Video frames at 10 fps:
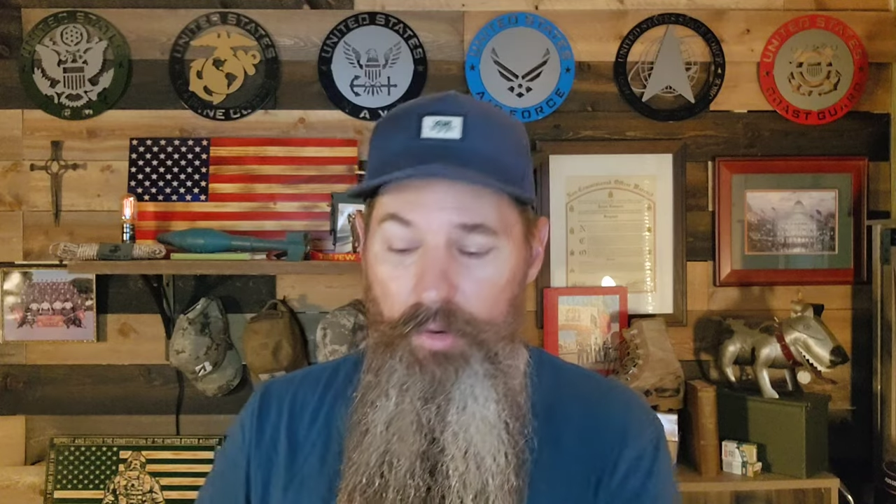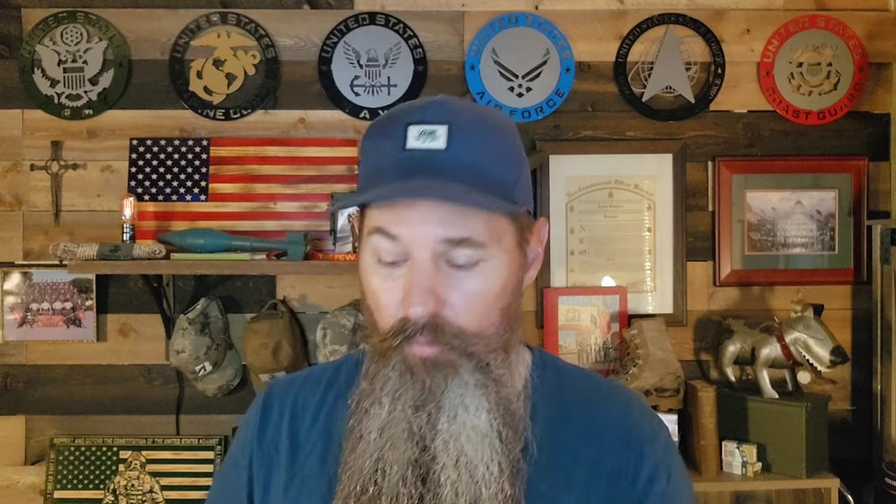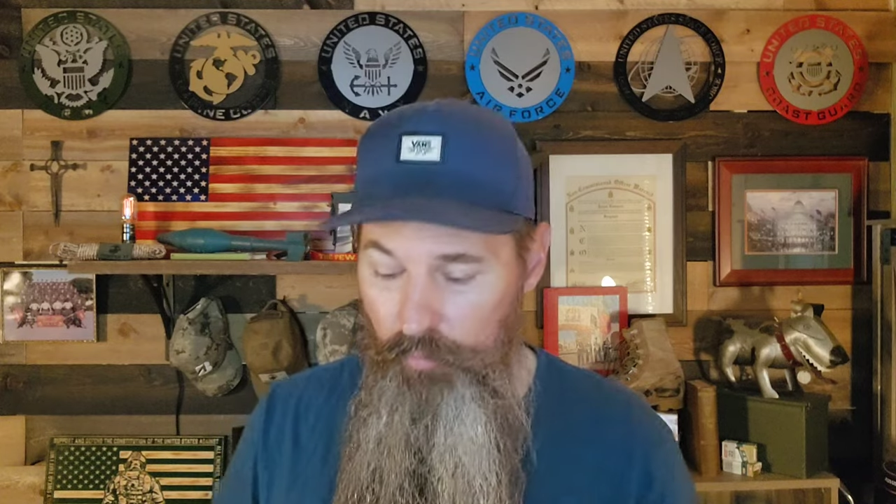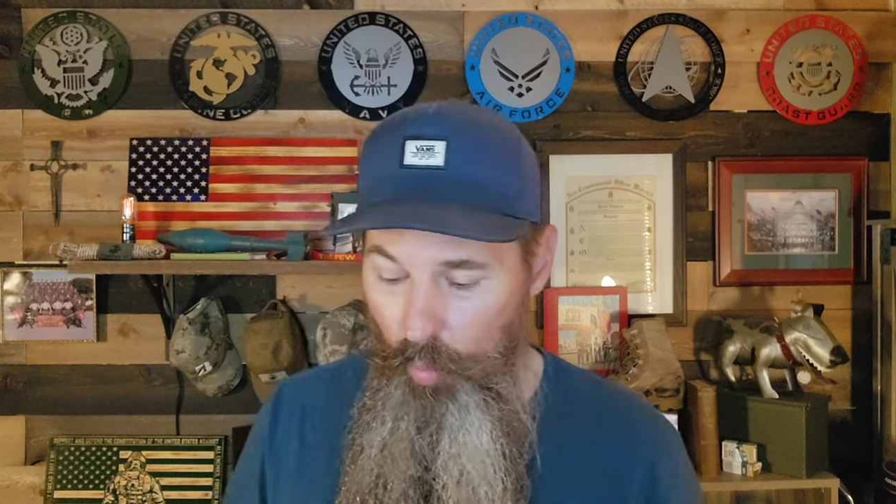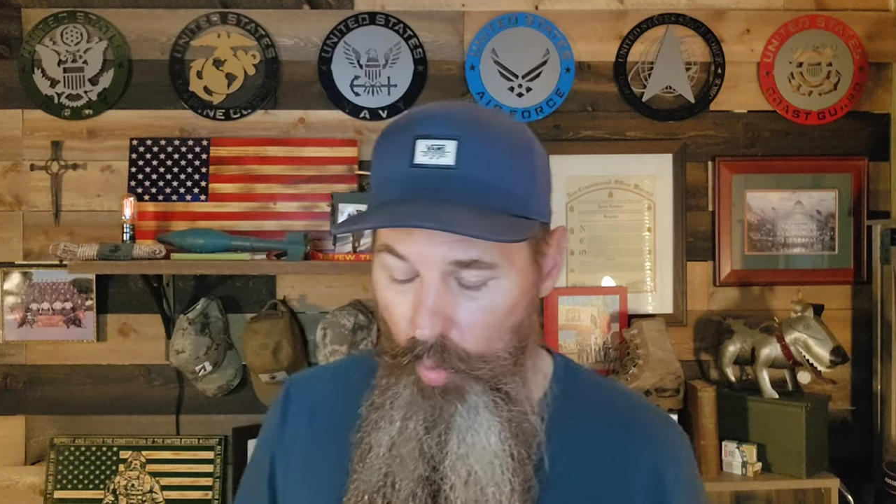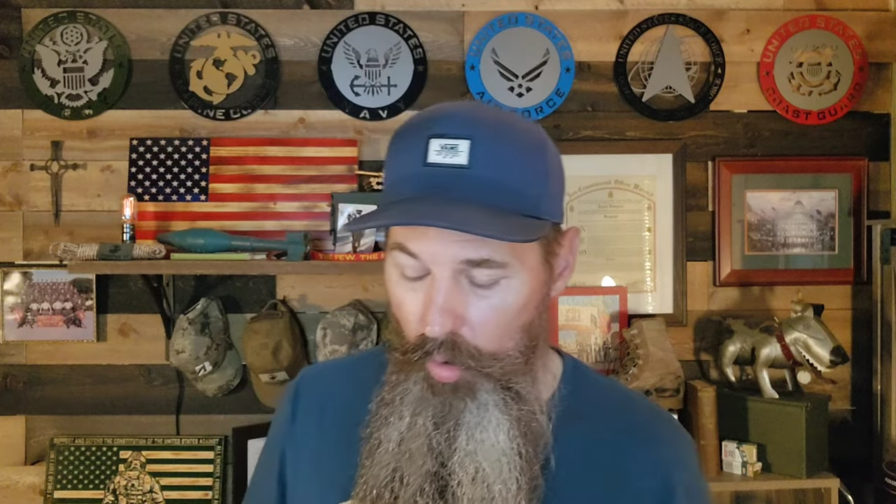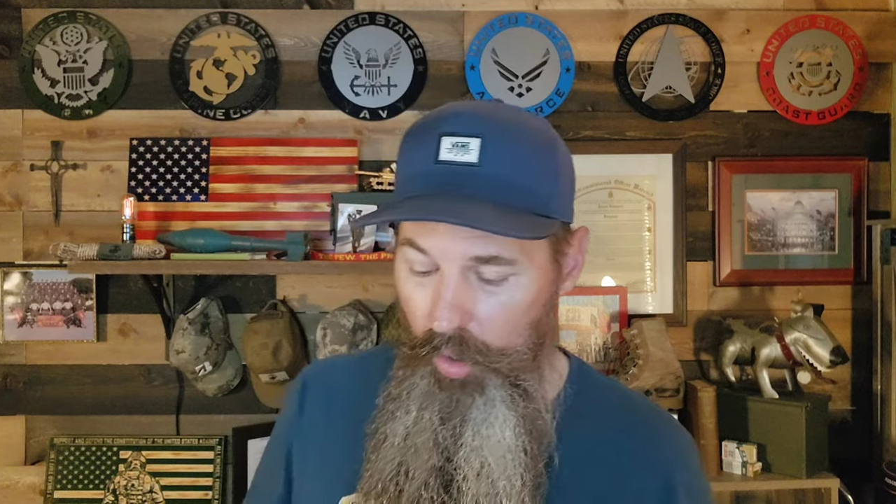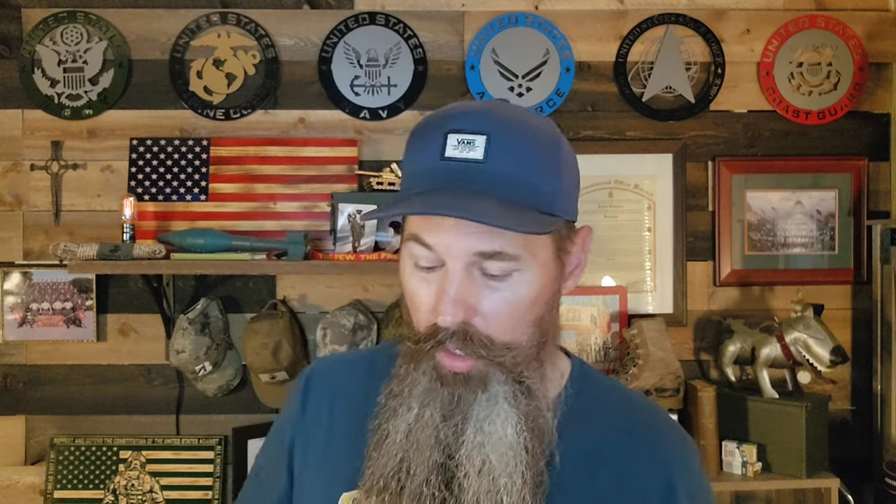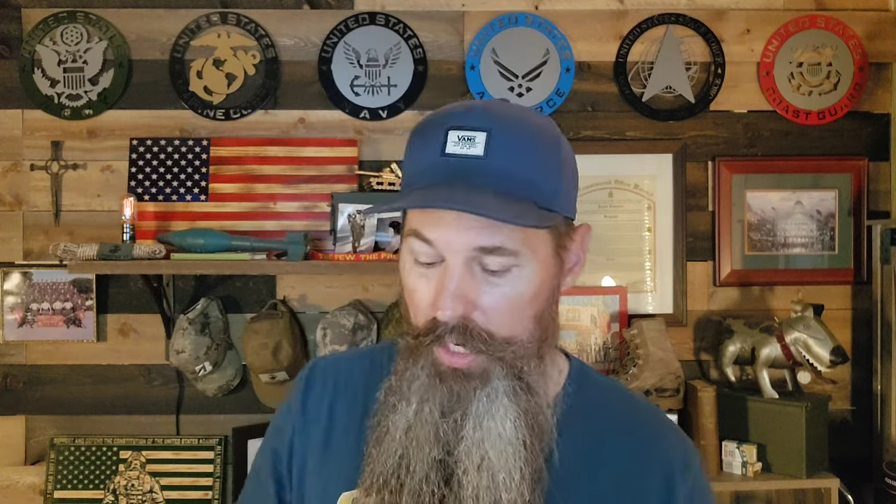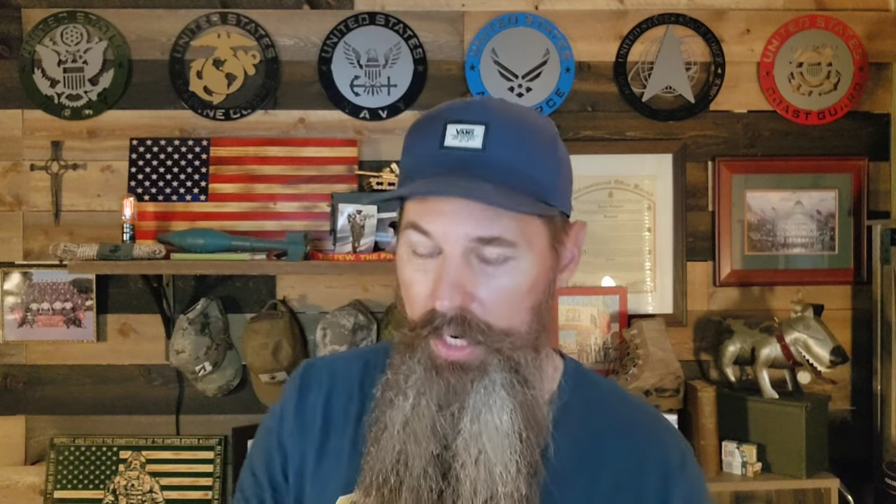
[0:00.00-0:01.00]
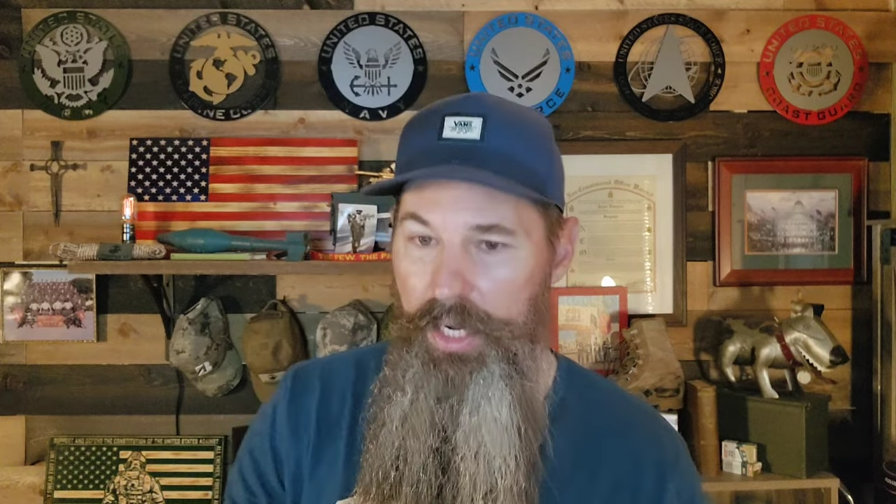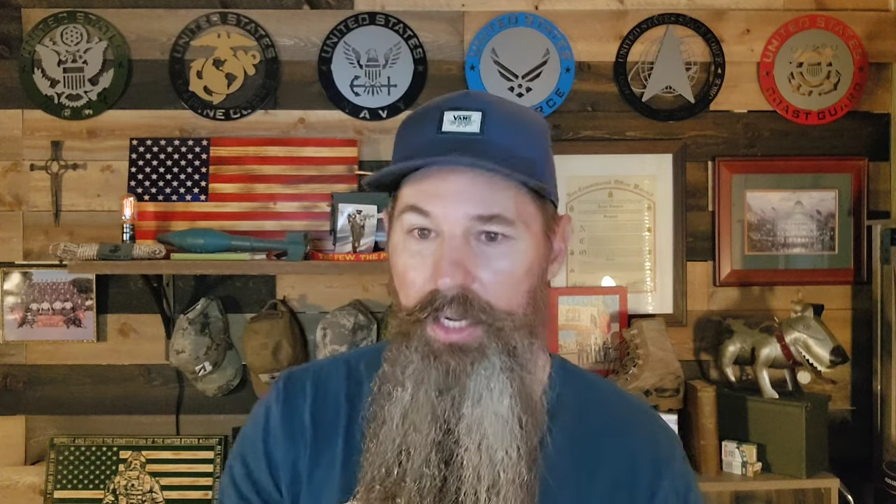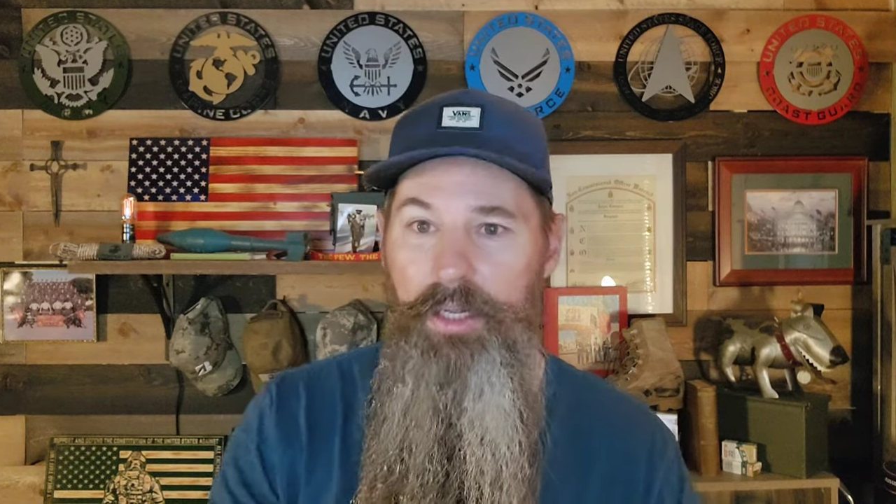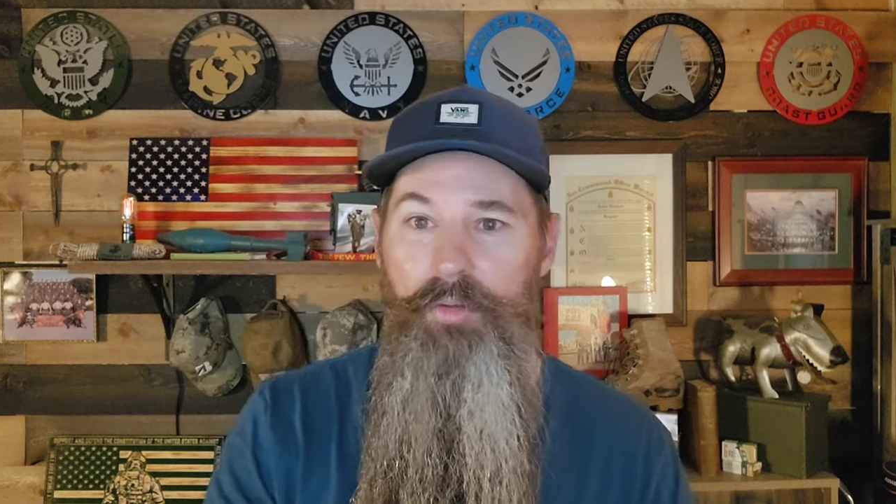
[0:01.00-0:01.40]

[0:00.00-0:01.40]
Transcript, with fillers: for uh,